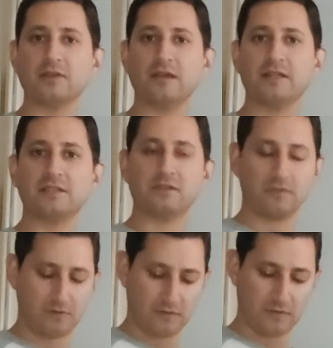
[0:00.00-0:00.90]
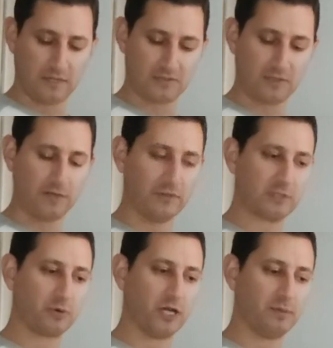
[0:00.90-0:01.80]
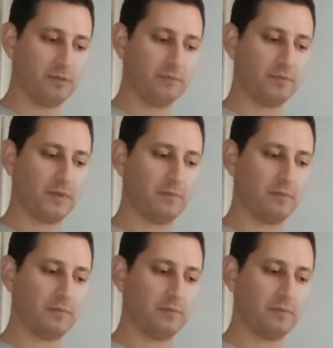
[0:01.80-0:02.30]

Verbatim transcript: other guys that, that solved this problem,